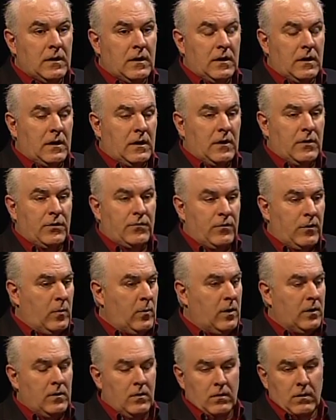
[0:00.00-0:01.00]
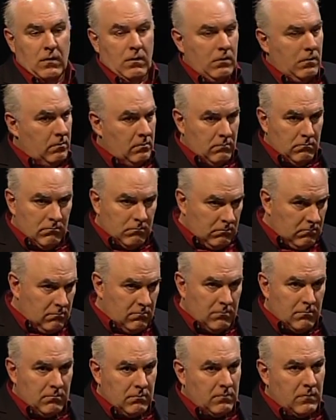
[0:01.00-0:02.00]
Uh, throw out your goal
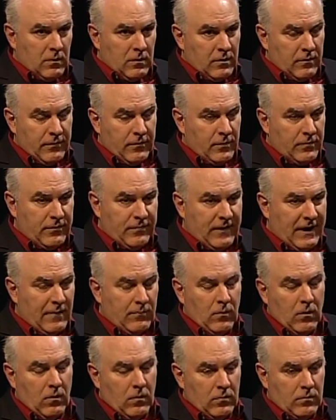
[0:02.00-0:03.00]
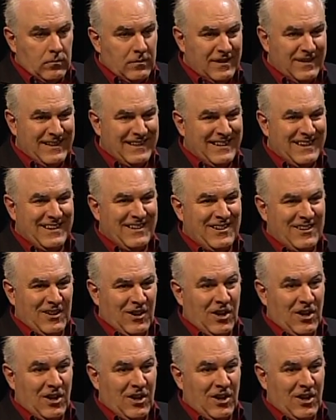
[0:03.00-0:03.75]
or your first five goals. really?